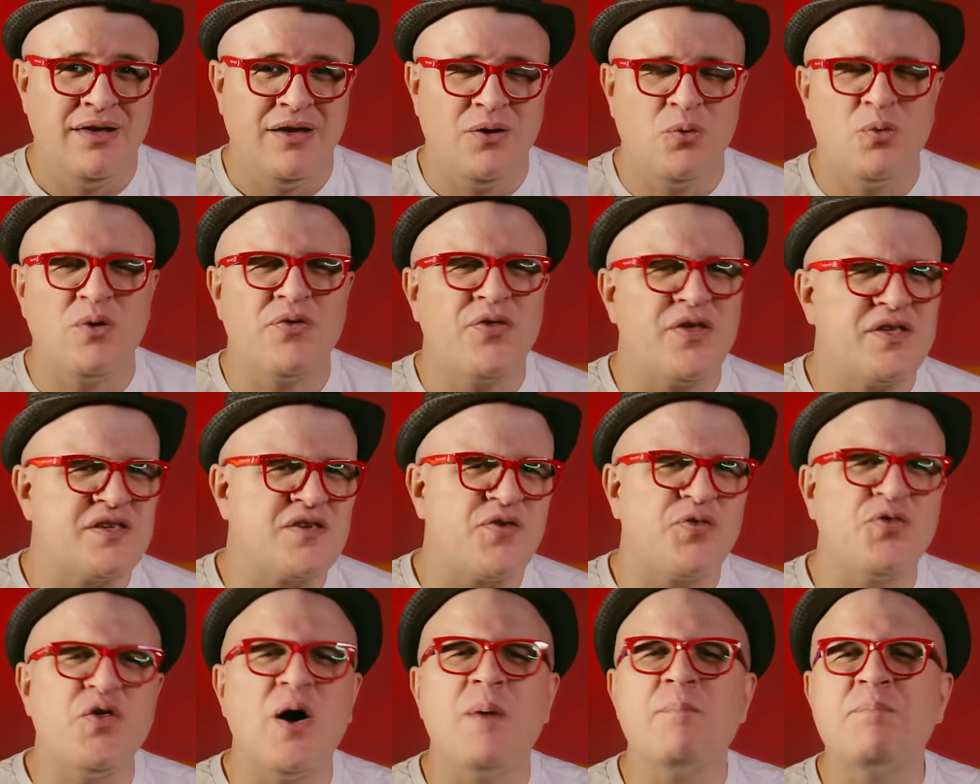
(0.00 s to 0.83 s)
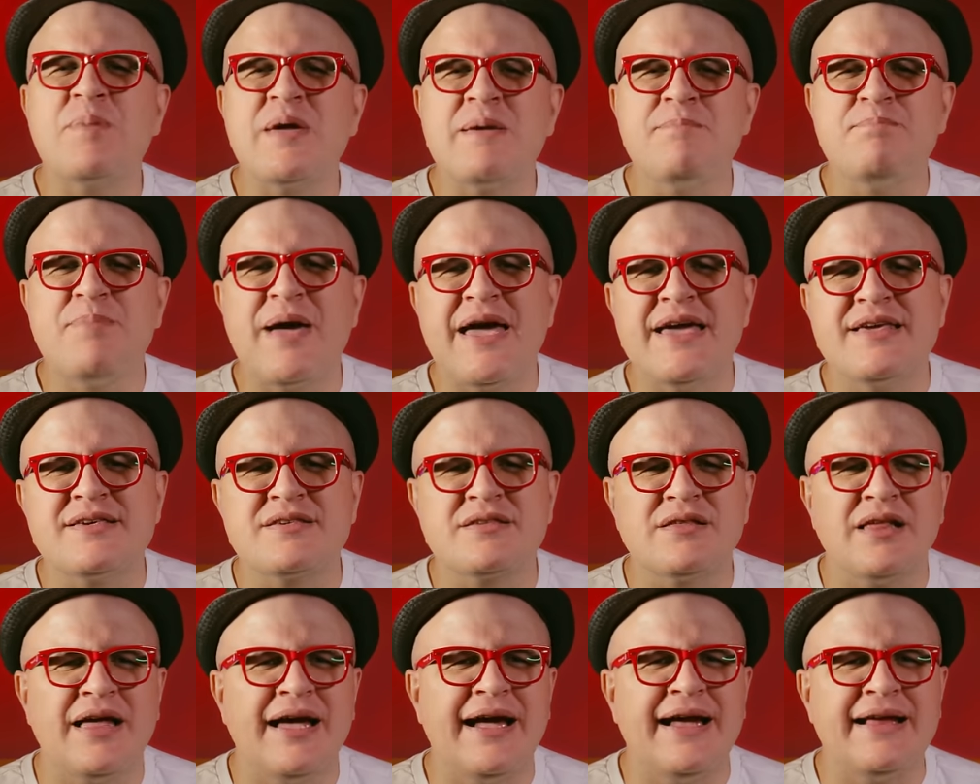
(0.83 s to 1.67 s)
And with its thumping
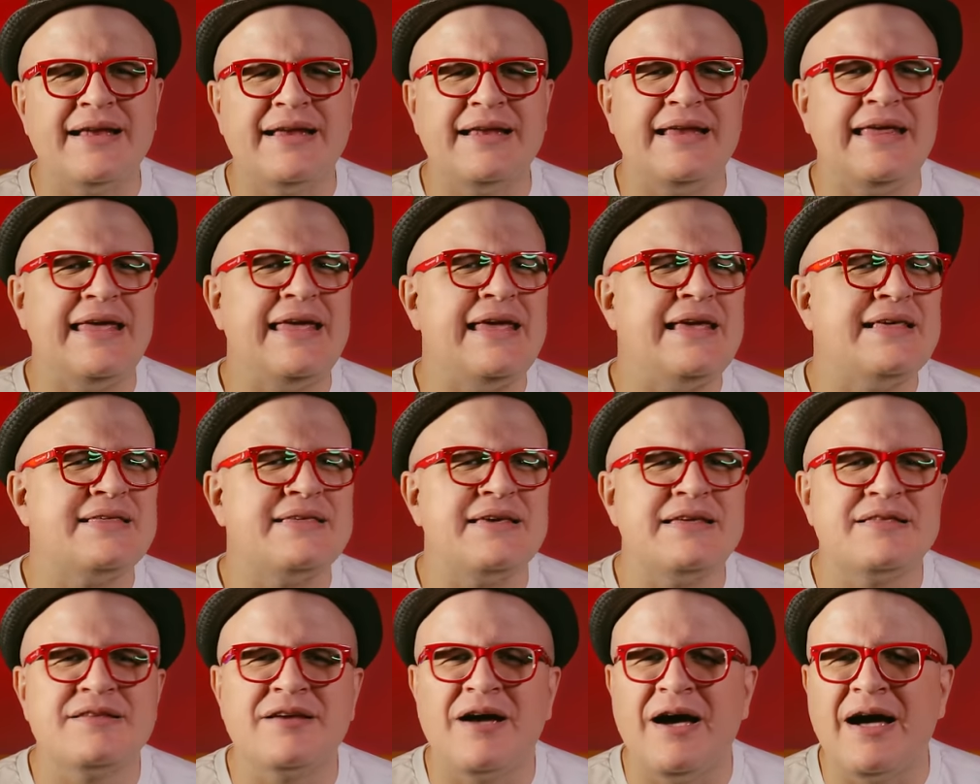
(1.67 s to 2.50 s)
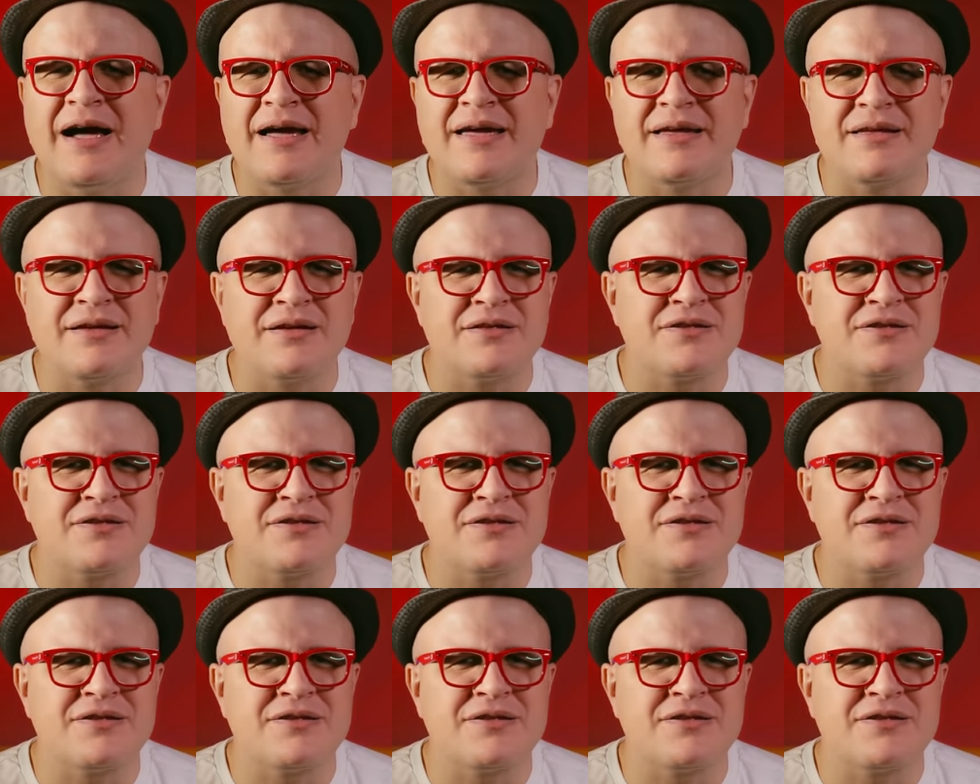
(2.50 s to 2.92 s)
bass line and easy talk and